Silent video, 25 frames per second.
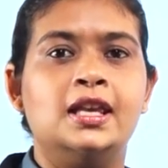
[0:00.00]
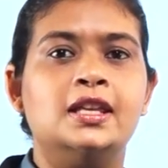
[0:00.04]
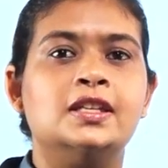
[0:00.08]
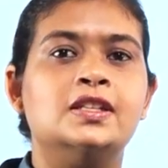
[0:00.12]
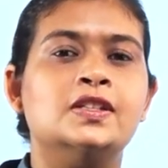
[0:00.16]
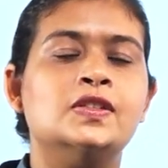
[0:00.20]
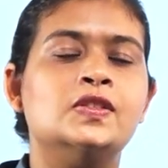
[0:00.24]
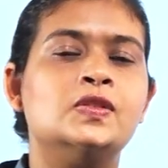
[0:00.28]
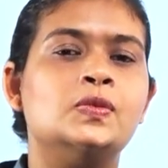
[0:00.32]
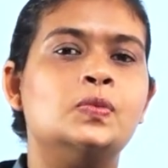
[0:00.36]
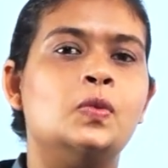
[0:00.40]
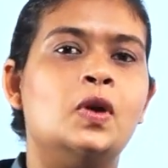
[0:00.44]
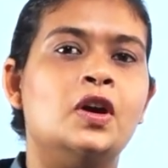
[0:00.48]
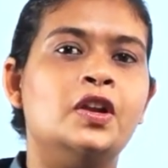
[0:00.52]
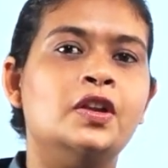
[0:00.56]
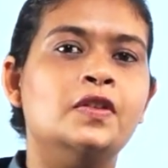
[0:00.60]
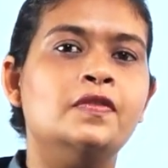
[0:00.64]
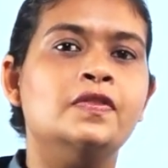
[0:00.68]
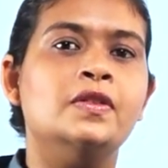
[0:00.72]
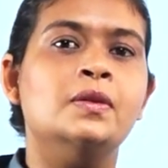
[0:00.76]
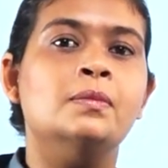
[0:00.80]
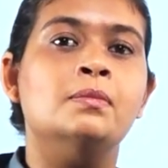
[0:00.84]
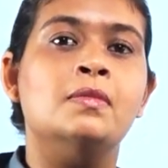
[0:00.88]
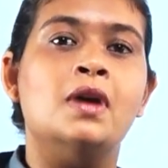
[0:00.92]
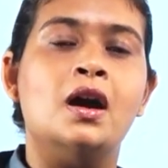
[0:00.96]
It is one
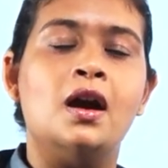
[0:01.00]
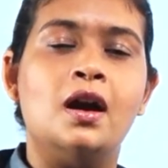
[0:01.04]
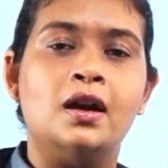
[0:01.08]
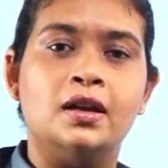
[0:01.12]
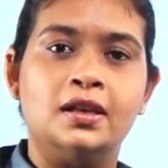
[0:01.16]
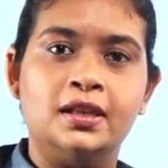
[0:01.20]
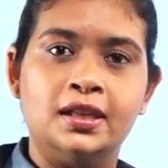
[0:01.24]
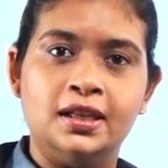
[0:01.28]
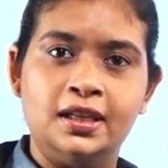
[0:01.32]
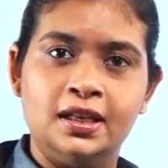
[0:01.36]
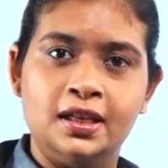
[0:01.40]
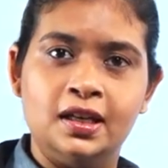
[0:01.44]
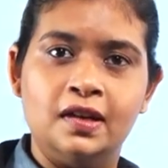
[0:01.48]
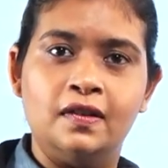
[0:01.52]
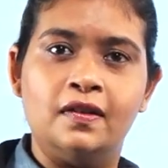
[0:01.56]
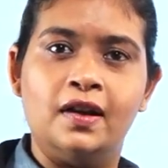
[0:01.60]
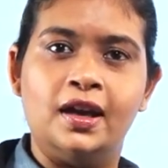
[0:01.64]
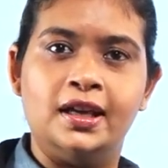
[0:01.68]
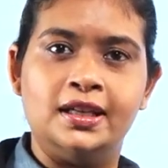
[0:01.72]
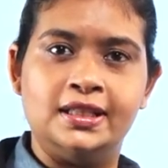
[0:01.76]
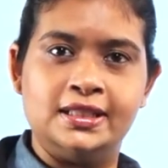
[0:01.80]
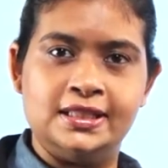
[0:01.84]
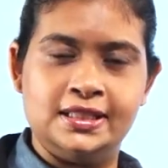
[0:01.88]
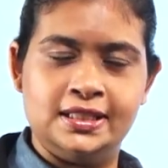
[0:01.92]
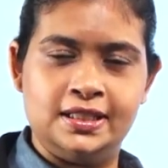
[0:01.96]
of the marking
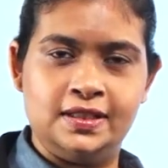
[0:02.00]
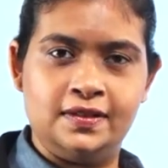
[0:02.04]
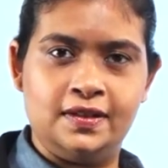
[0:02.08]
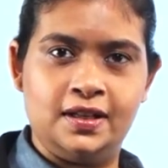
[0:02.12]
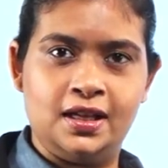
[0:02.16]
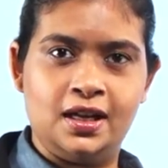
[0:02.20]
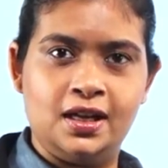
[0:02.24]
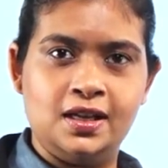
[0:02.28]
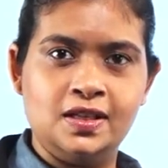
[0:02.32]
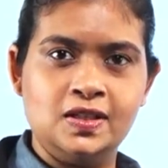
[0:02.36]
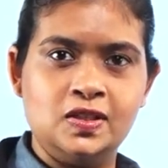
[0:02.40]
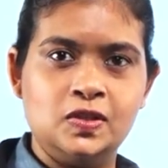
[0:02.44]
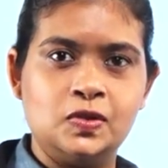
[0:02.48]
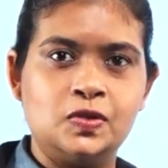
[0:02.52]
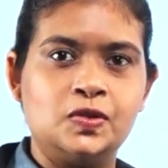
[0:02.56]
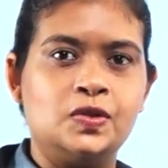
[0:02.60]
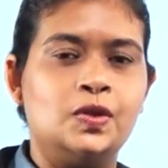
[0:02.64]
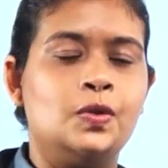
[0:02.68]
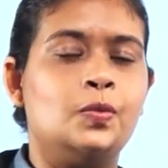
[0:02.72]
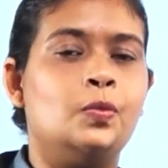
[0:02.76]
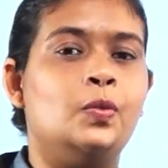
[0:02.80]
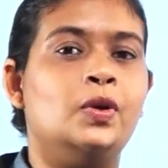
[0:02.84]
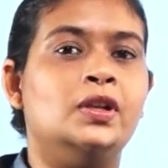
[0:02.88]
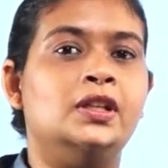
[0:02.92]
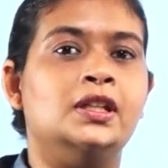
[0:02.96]
criteria
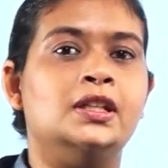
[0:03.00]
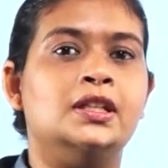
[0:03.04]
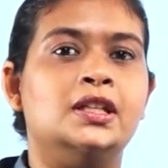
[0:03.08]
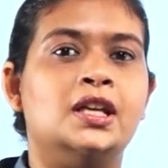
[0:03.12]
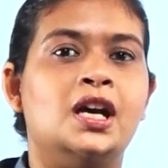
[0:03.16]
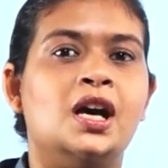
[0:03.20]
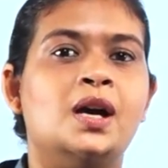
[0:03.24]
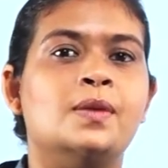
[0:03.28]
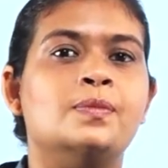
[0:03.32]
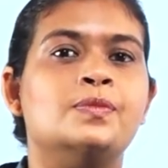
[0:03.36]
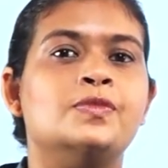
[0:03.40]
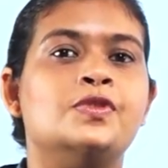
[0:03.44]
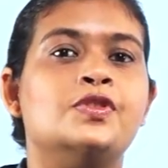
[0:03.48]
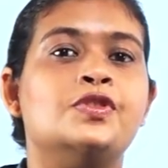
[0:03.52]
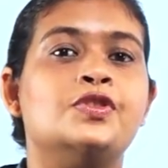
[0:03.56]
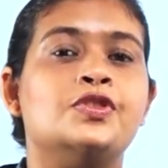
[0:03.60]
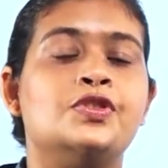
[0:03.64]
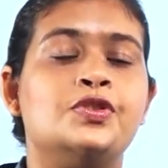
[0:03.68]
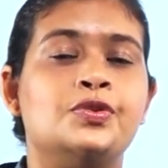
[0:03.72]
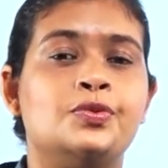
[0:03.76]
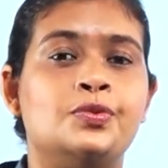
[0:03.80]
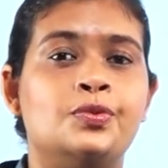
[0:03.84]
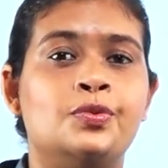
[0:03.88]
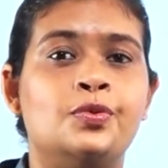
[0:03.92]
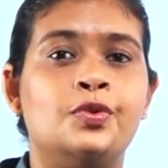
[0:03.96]
when it comes
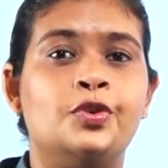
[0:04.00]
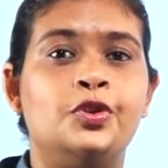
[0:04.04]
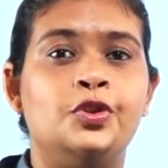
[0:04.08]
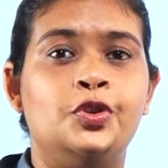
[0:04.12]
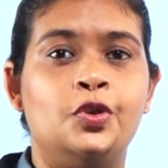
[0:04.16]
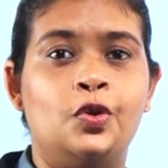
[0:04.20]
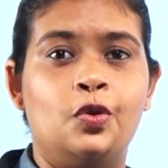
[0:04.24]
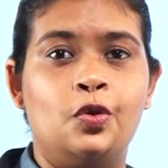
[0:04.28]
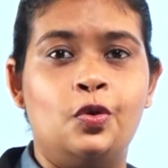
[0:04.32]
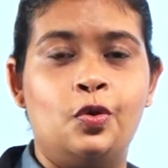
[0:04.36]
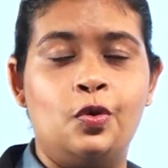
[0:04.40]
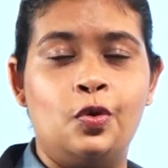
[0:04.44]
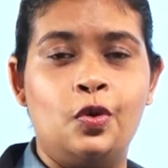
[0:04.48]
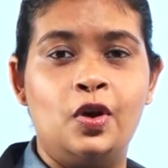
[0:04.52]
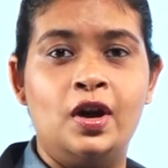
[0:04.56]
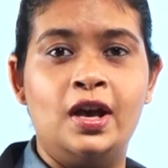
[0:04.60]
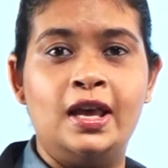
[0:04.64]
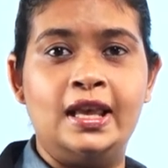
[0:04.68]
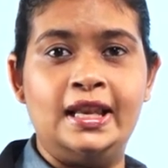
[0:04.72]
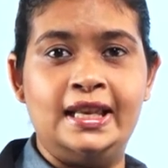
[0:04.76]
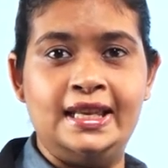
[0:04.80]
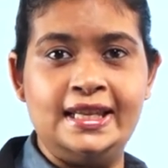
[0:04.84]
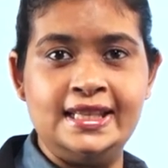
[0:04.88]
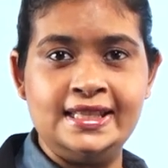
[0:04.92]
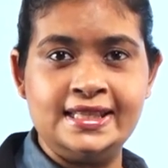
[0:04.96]
to your
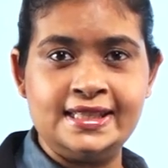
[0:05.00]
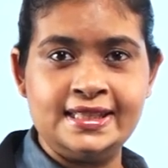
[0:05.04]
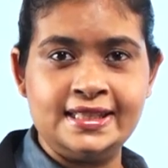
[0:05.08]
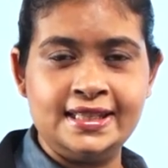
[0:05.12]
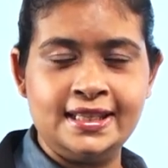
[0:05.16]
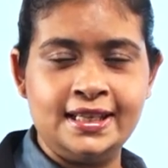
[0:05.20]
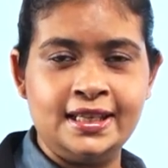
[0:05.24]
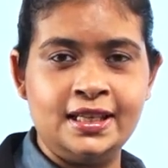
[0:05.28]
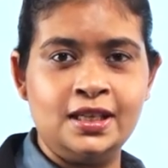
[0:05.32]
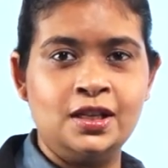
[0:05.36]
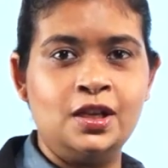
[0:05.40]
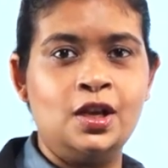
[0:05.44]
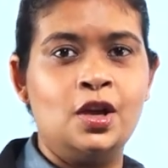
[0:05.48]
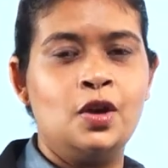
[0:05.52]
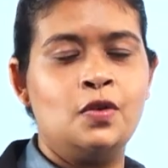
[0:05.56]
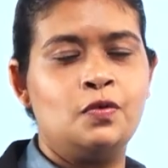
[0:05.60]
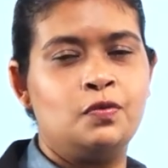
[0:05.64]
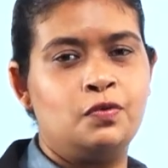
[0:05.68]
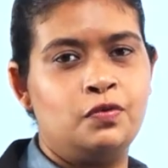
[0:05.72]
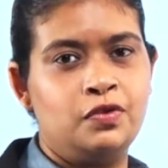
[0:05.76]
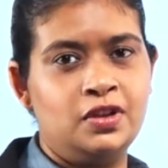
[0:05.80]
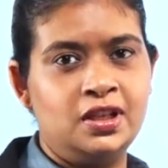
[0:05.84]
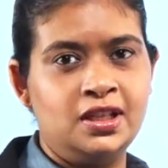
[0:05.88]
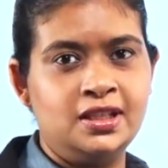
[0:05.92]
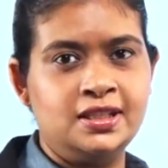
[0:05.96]
listening,
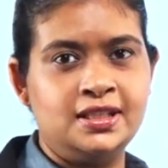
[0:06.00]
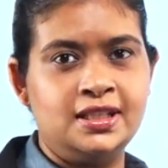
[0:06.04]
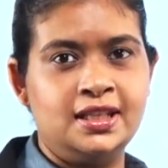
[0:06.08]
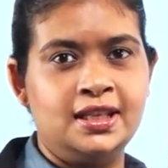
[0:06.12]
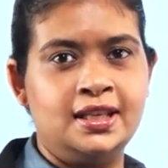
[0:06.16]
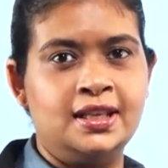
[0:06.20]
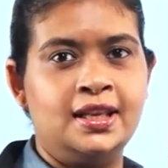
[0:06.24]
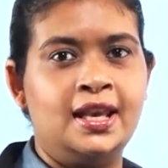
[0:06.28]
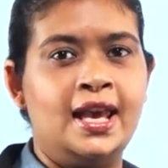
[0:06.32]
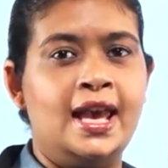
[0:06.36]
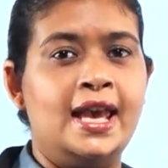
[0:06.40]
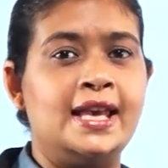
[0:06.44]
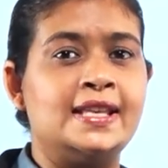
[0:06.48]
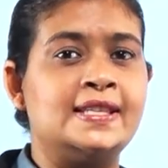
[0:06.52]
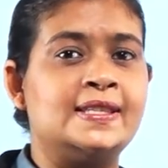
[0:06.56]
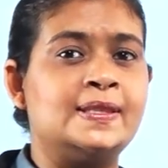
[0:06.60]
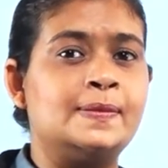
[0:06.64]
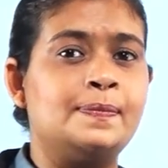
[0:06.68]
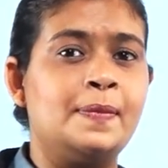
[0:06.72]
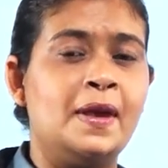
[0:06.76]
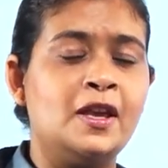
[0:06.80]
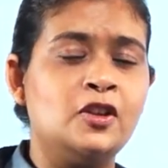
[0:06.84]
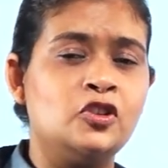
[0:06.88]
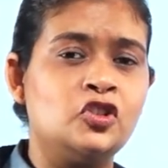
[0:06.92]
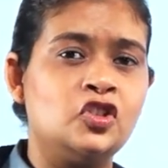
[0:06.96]
reading,
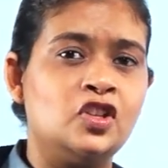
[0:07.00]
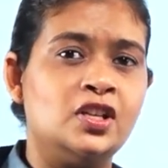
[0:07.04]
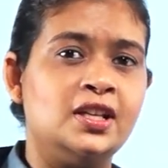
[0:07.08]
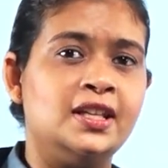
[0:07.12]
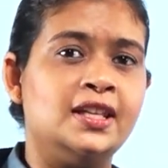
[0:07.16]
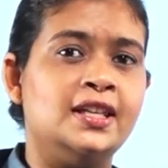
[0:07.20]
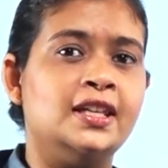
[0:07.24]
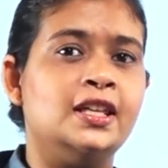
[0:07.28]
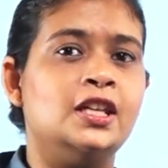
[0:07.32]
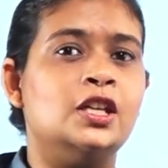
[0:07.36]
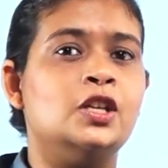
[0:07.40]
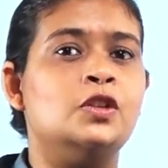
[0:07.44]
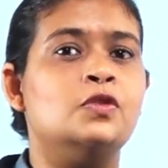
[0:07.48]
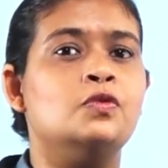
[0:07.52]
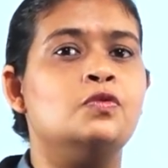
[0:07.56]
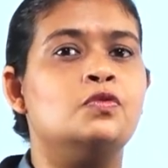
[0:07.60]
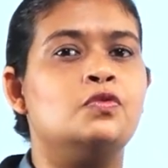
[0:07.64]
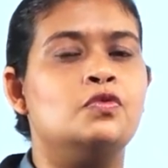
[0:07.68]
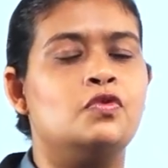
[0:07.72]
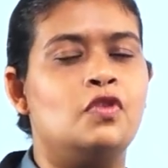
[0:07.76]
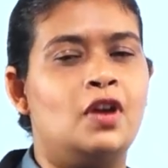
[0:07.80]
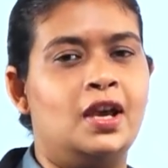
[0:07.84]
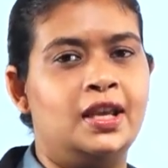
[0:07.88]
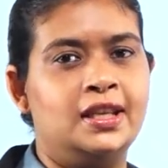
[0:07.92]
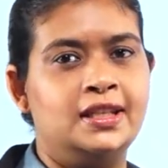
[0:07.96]
especially in
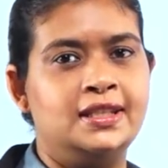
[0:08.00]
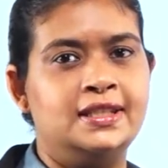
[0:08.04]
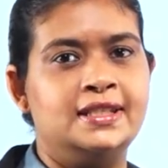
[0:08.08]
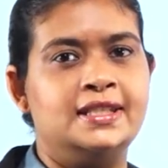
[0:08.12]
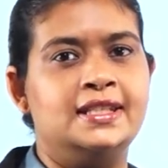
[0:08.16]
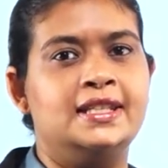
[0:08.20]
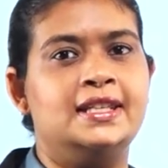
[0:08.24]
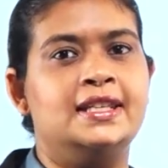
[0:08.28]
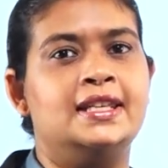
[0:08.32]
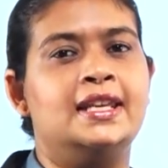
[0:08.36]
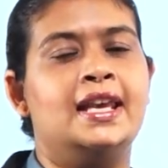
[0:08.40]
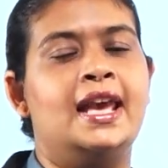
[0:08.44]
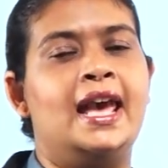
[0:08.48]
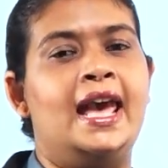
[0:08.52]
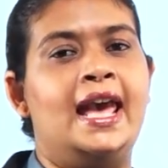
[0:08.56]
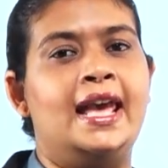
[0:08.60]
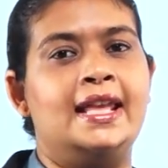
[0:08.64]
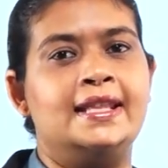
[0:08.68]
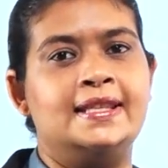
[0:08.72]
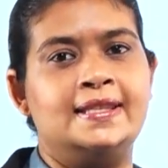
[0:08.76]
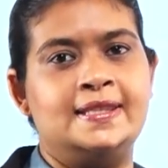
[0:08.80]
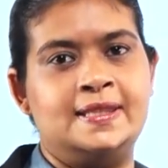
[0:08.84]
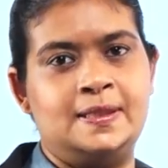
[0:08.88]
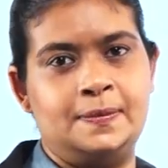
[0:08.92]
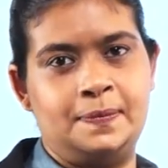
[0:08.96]
writing
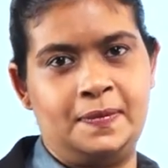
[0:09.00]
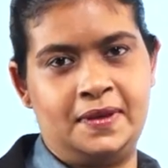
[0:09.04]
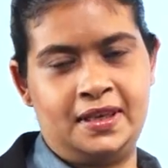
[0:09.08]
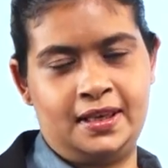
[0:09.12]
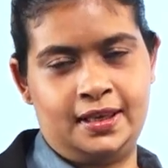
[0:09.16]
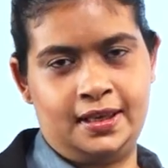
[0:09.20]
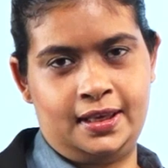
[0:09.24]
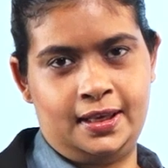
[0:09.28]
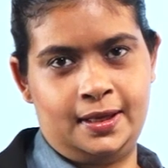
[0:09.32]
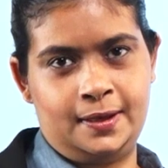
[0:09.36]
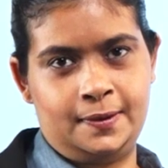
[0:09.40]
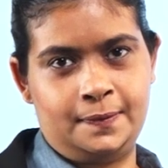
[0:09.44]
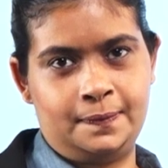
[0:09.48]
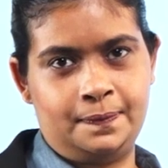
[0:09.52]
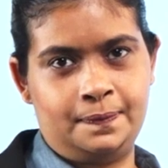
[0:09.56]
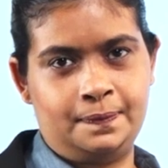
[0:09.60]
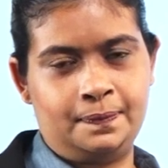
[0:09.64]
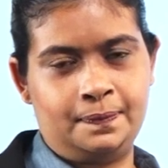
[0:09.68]
and speaking.